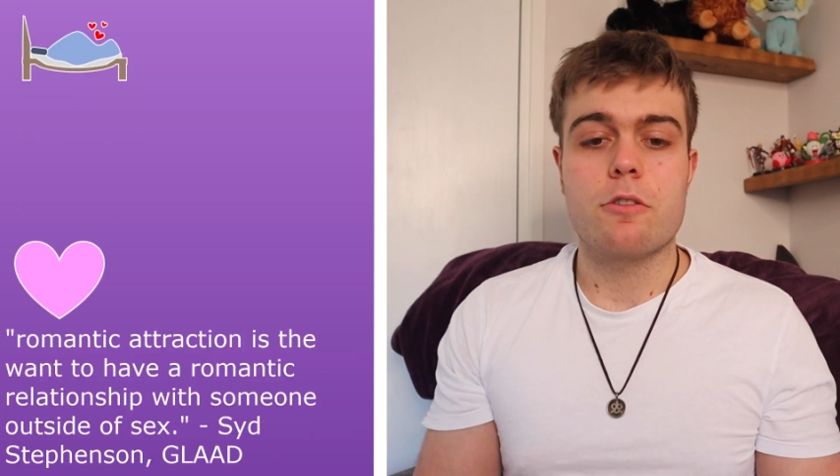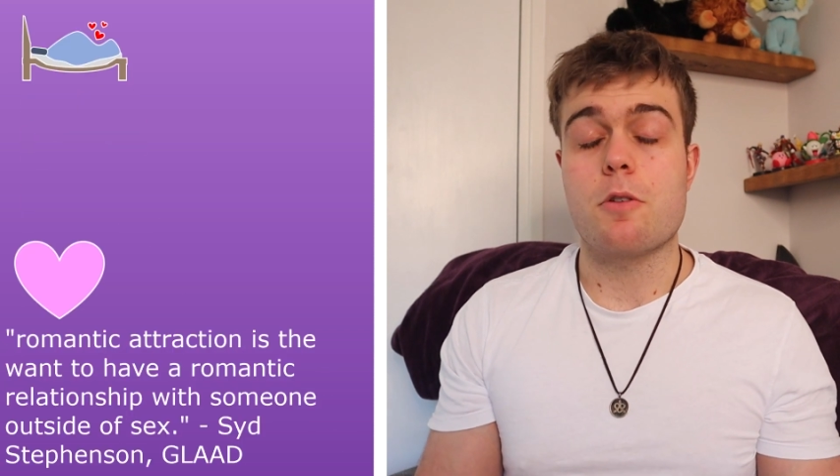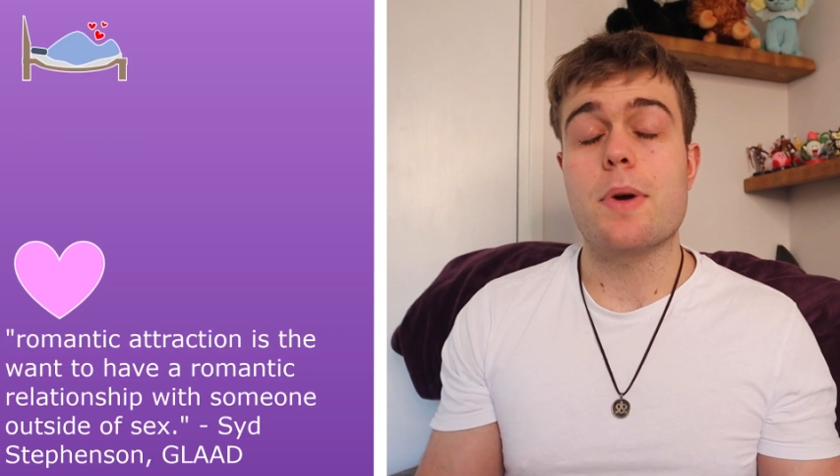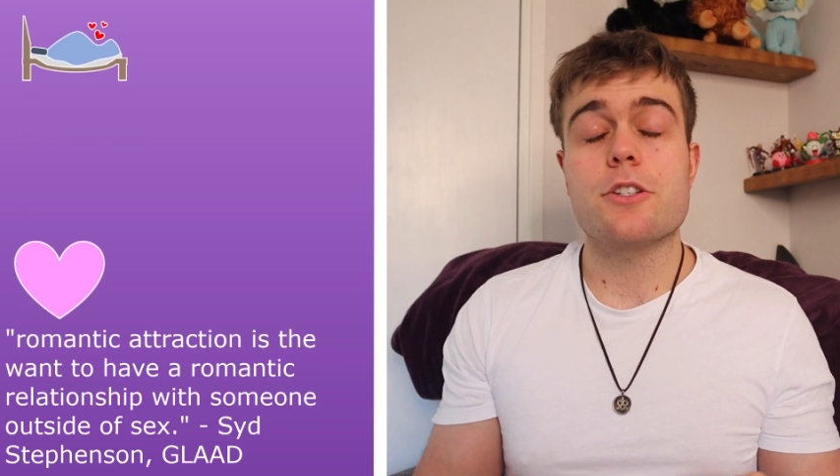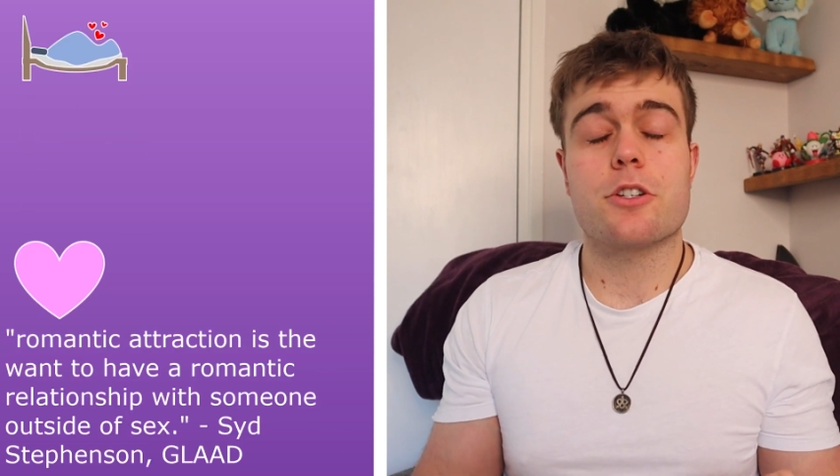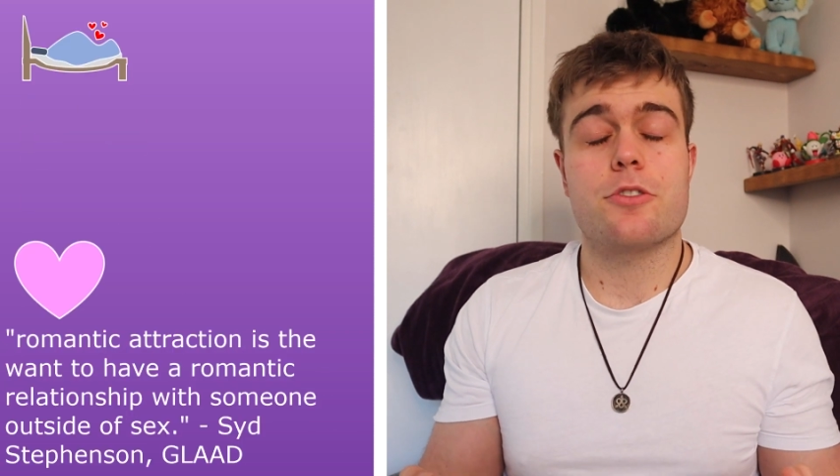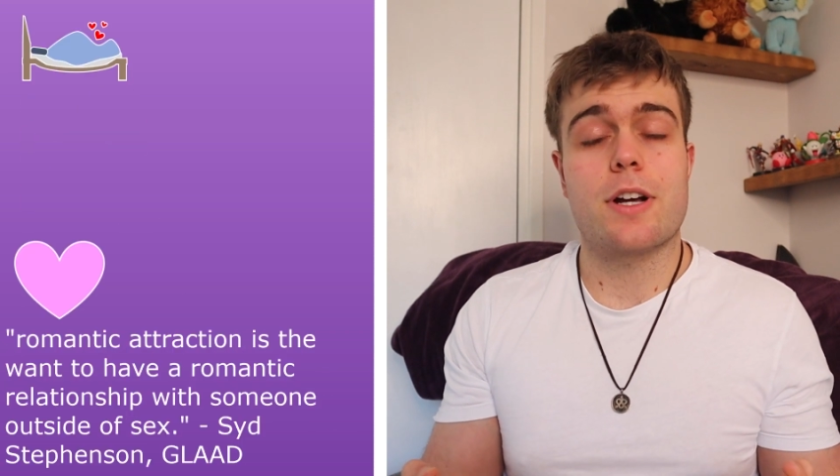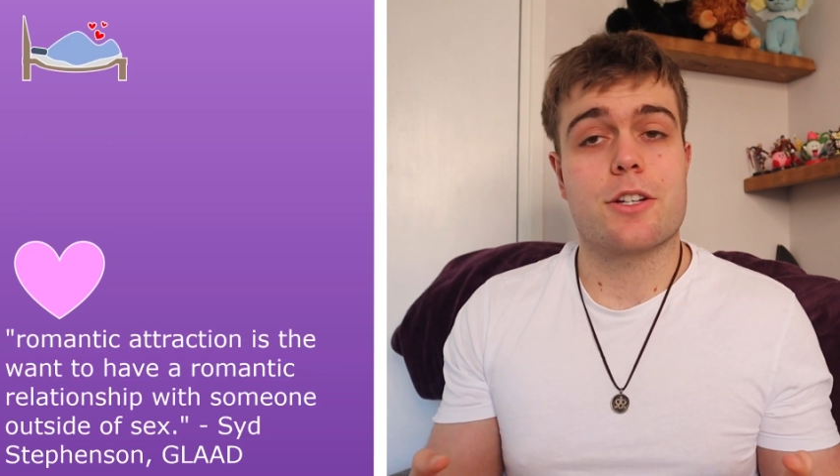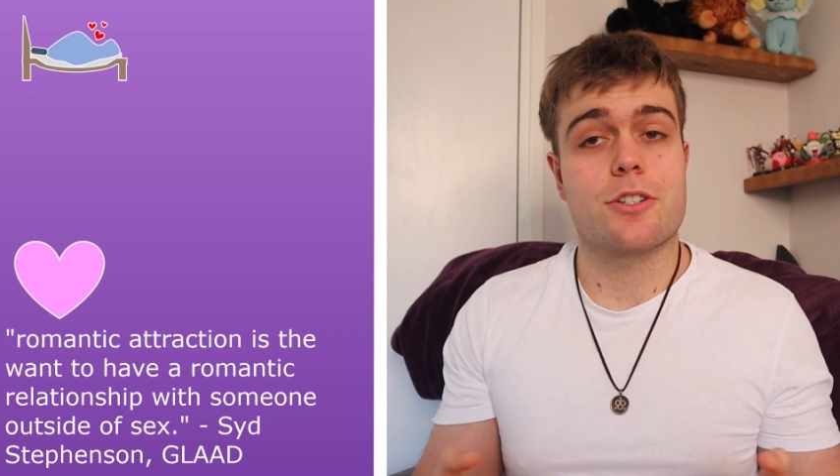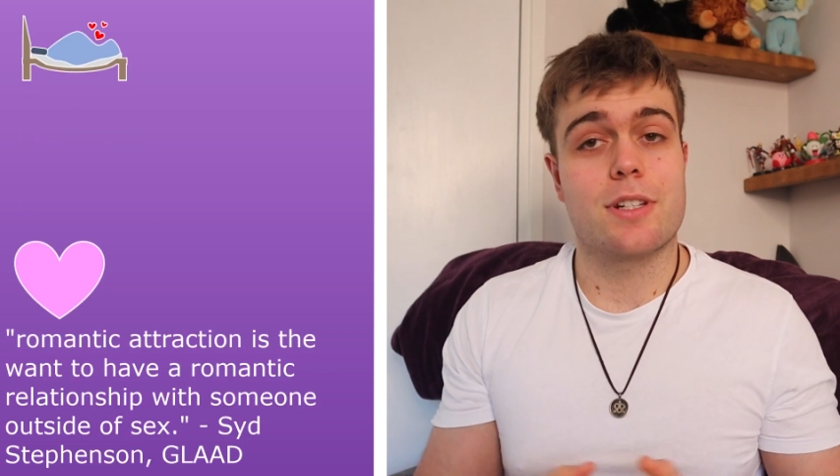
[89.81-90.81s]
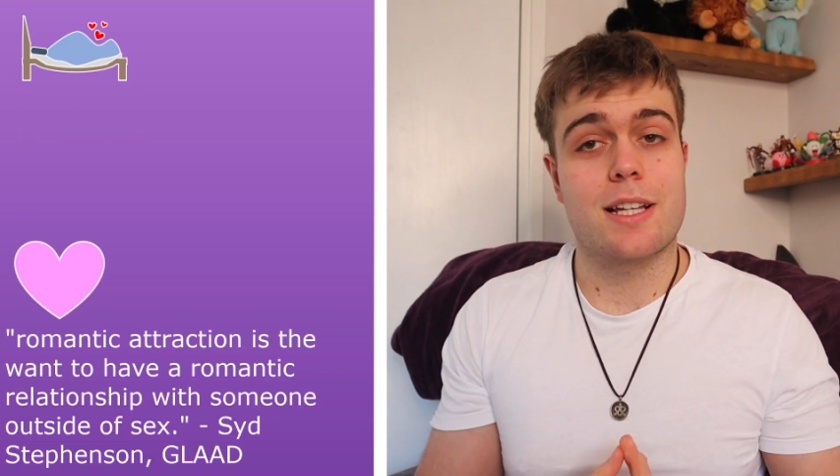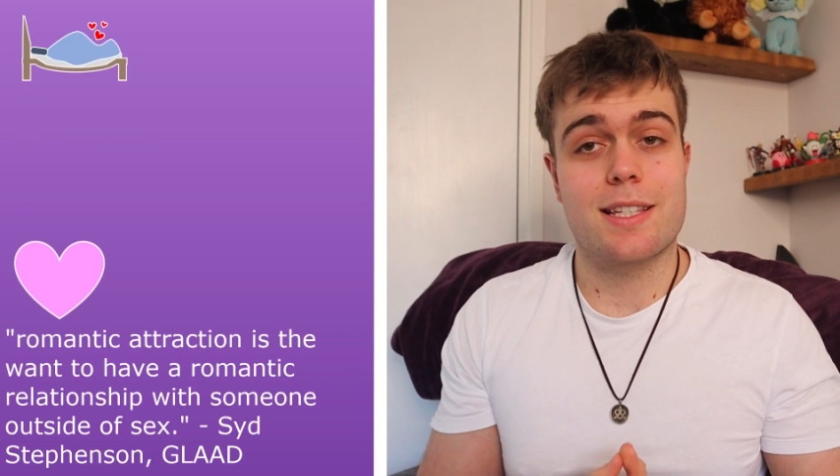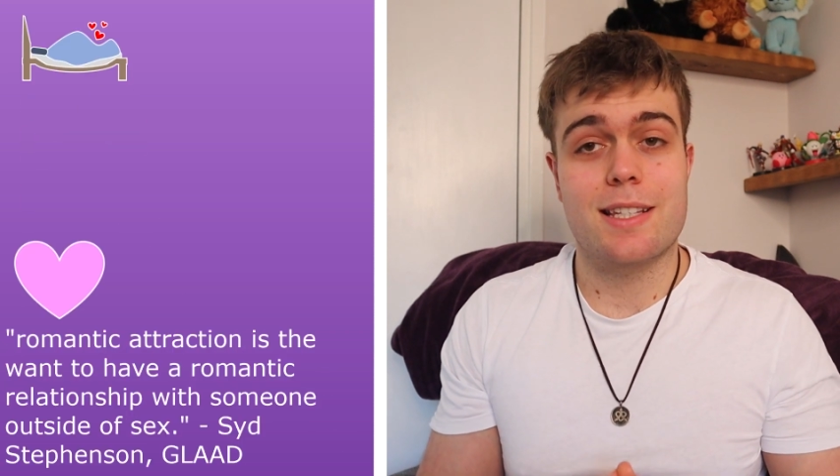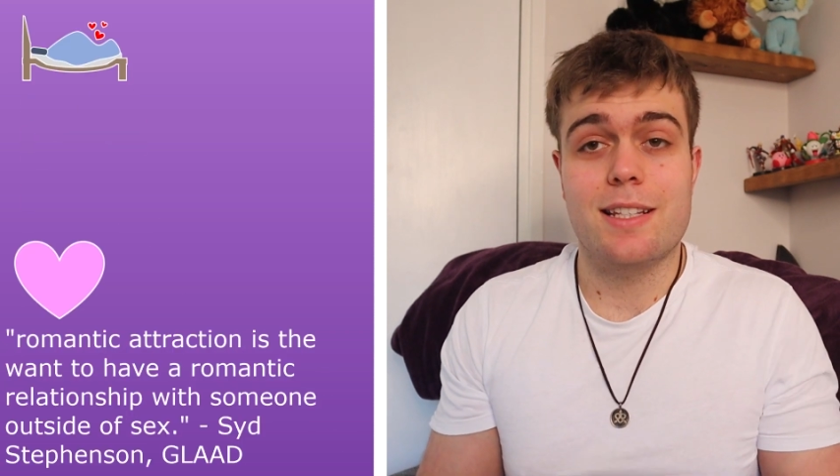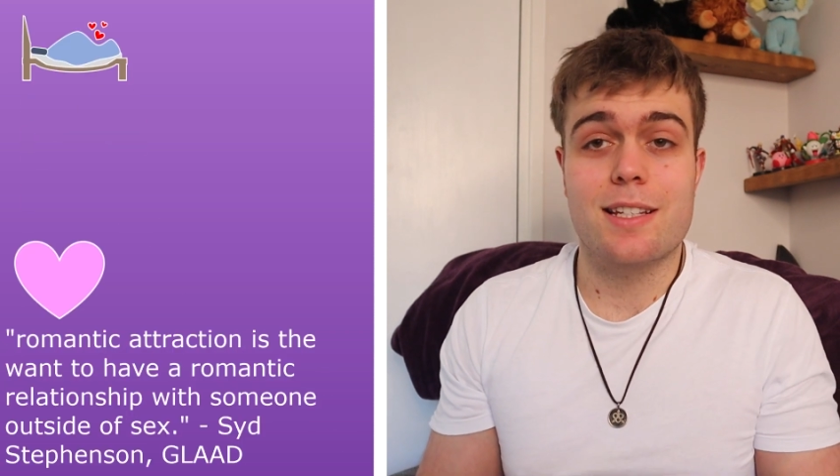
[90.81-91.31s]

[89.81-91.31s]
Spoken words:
Romantic attraction is the